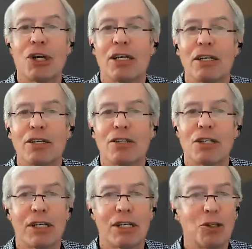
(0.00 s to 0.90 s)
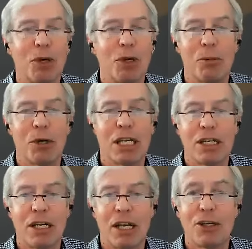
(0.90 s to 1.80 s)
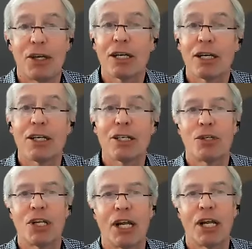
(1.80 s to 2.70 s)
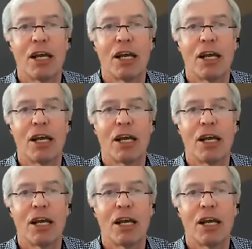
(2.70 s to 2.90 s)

it isn't like you spend the money today and you get a customer today.